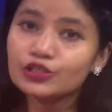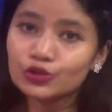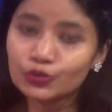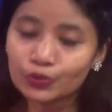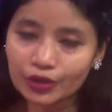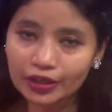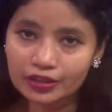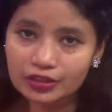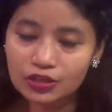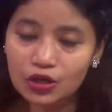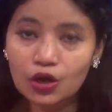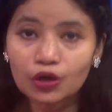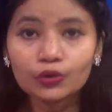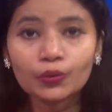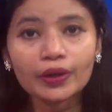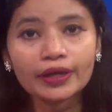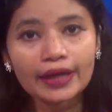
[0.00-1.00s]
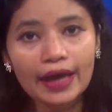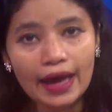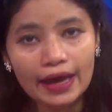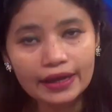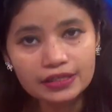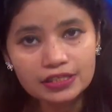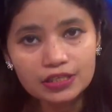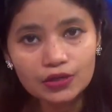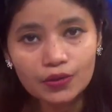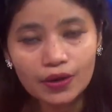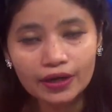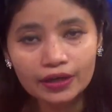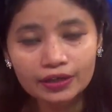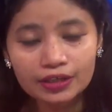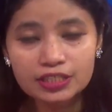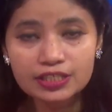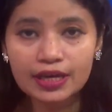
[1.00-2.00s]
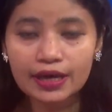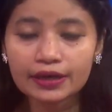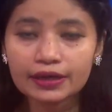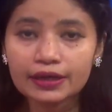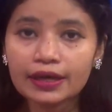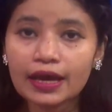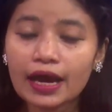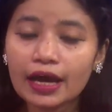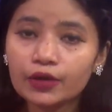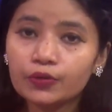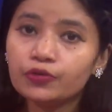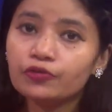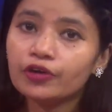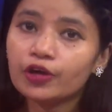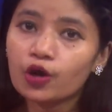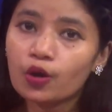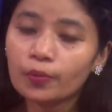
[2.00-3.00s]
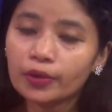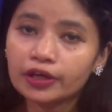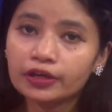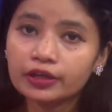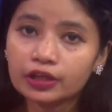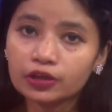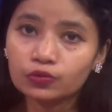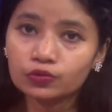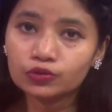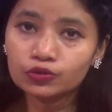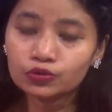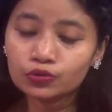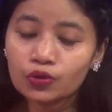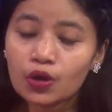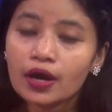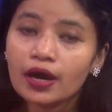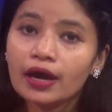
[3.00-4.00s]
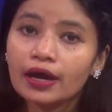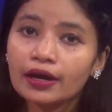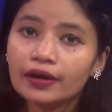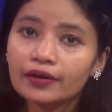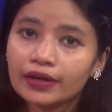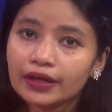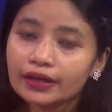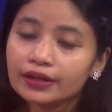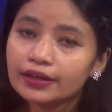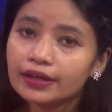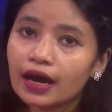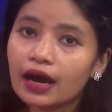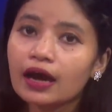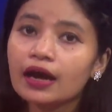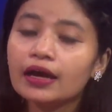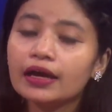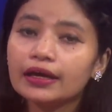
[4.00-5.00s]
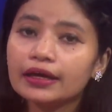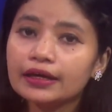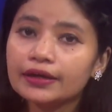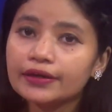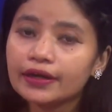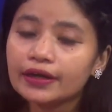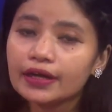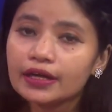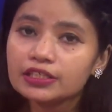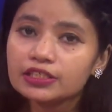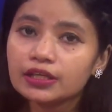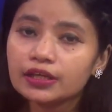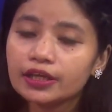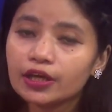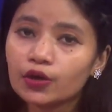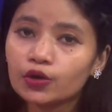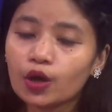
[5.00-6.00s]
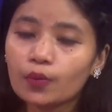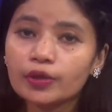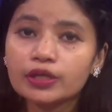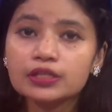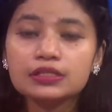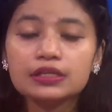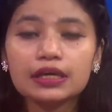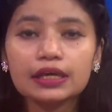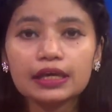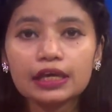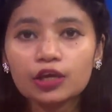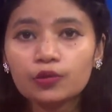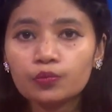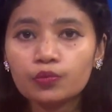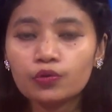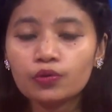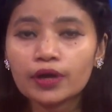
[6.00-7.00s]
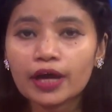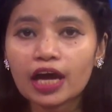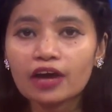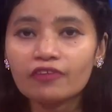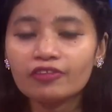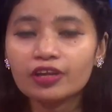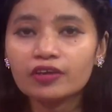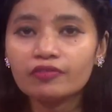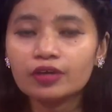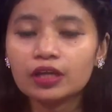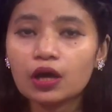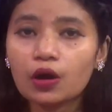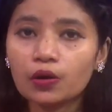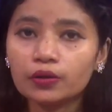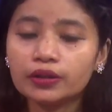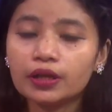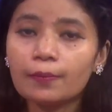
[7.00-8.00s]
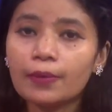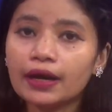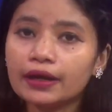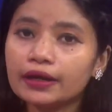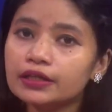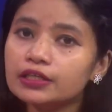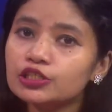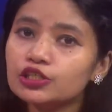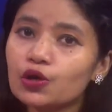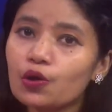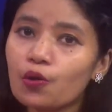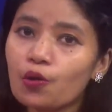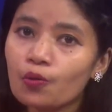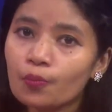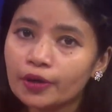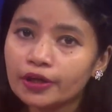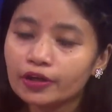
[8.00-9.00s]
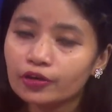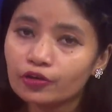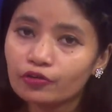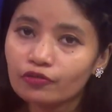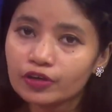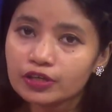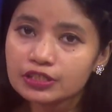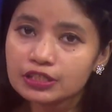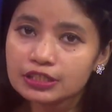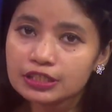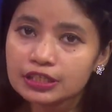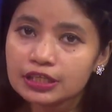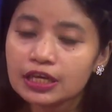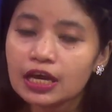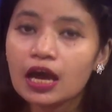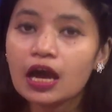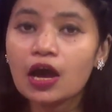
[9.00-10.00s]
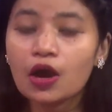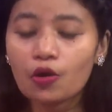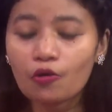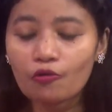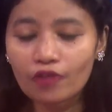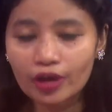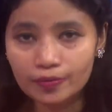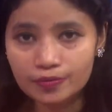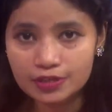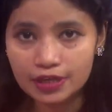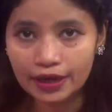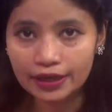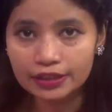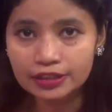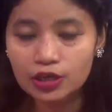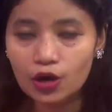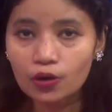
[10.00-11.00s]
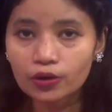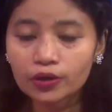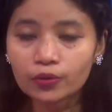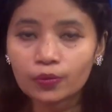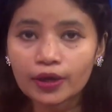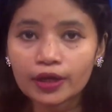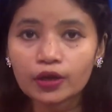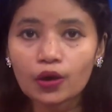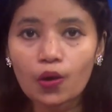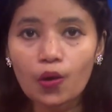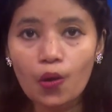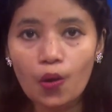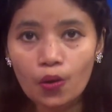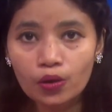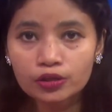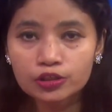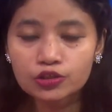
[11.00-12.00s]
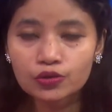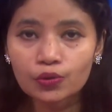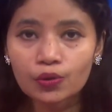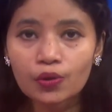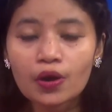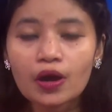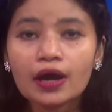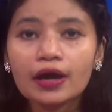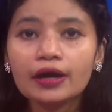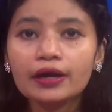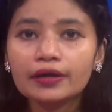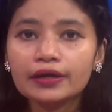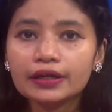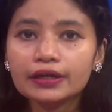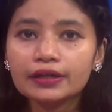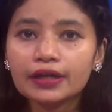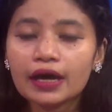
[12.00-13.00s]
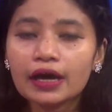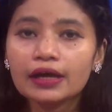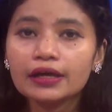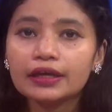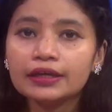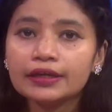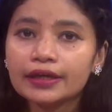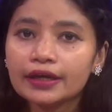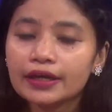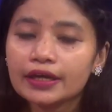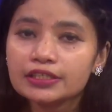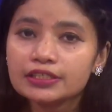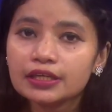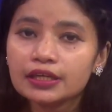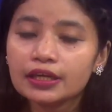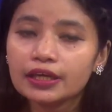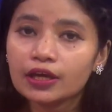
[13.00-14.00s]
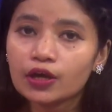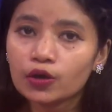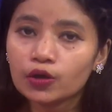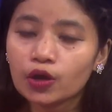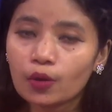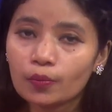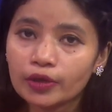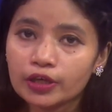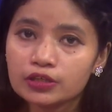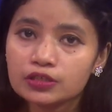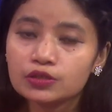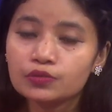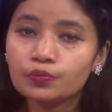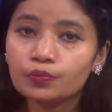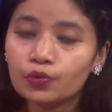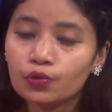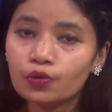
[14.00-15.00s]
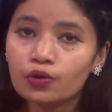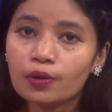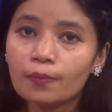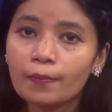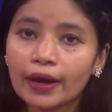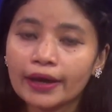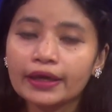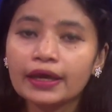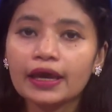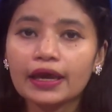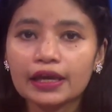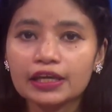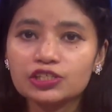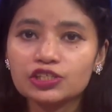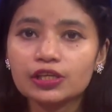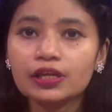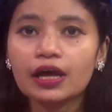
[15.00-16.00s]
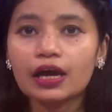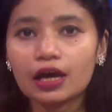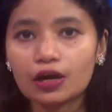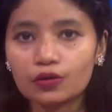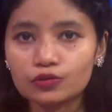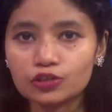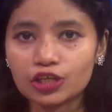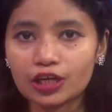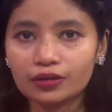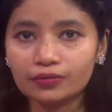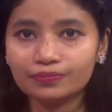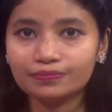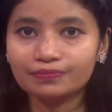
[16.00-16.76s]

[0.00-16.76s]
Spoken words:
students, to enhance your understanding, I would recommend you to read the International Economics e-book available on the Bangladesh Open University website, or you can also read the International Economics book by H.L. Ahuja.